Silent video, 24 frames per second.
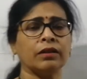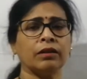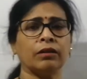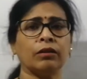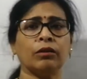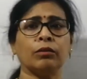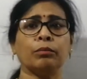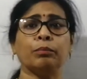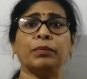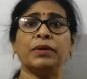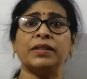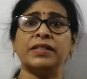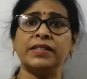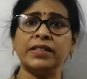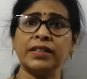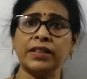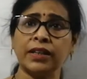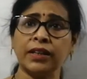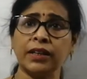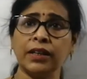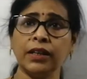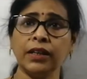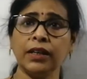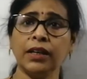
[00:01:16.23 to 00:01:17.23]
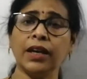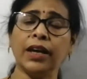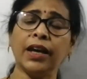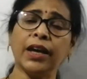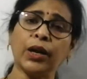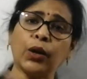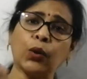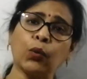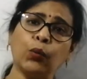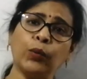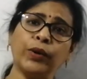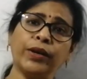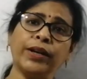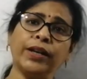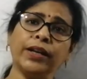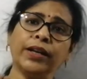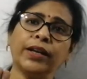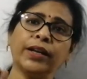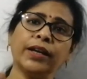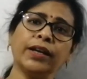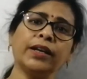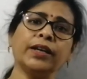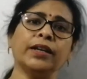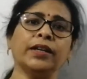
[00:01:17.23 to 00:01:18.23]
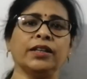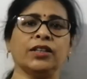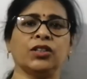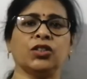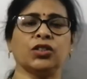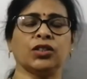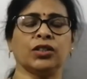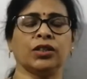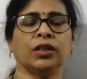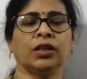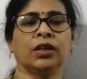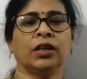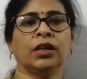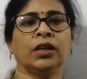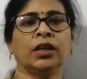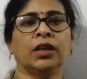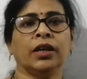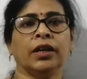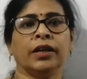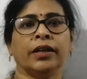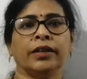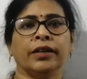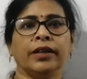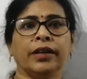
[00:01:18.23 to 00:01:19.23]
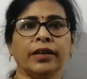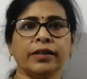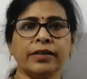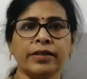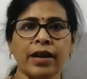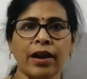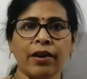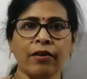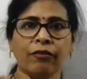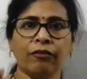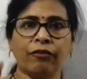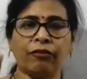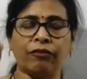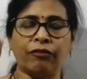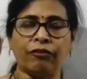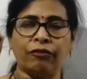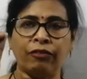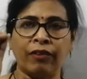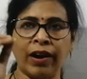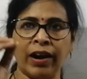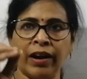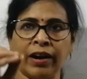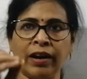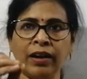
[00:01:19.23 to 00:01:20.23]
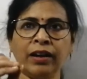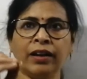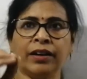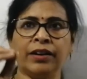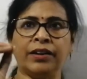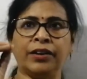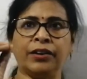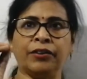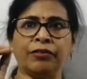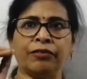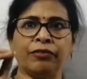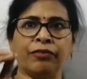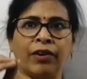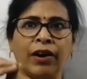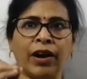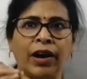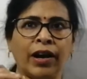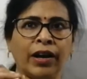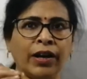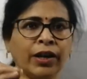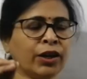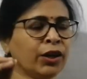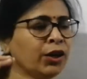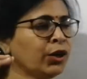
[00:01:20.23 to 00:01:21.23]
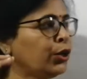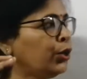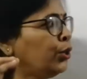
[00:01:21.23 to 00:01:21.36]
or basically aquatic in nature. These have well-defined